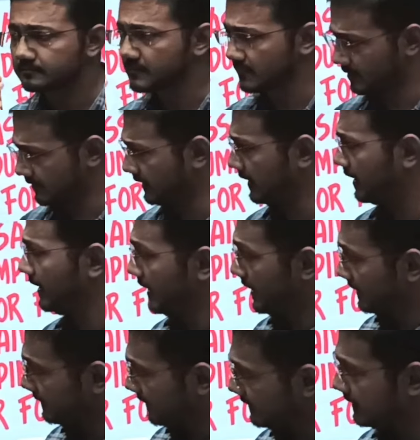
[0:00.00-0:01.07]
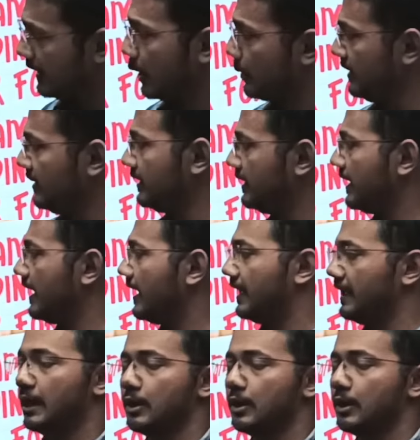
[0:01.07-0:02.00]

Thik hai? Titiyao India allow